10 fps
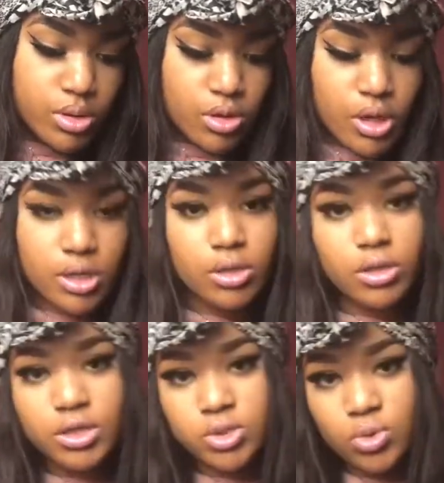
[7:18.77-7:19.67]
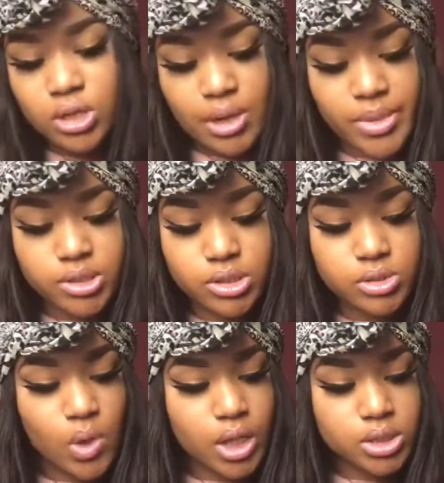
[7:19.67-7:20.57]
Okay, this one that I'm about to
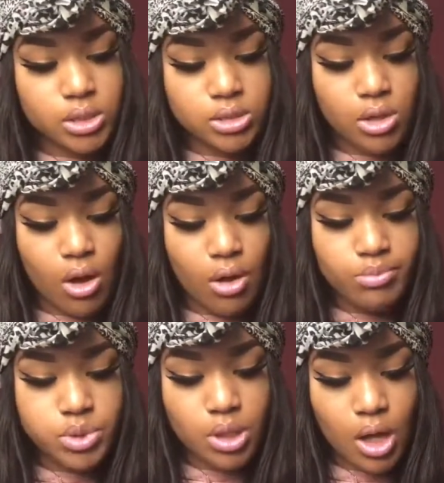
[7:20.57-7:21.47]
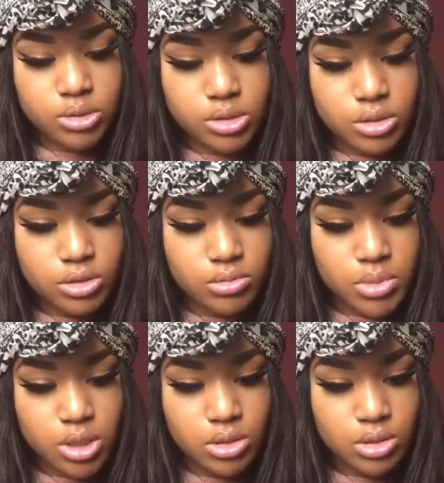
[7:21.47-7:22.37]
swatch is called Blossom